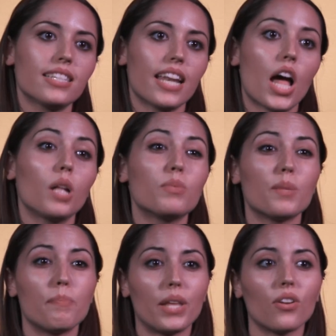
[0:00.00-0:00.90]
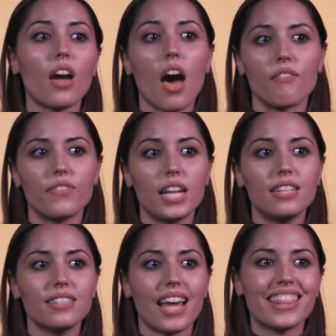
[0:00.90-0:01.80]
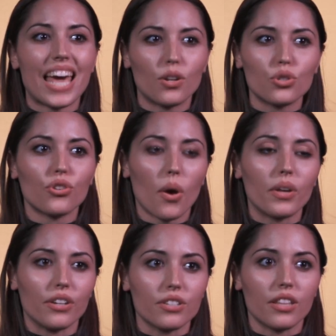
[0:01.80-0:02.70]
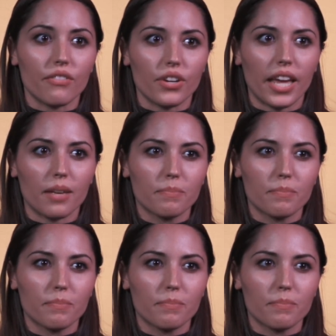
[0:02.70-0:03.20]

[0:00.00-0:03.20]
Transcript: and help to build confidence, and that'll show in your delivery.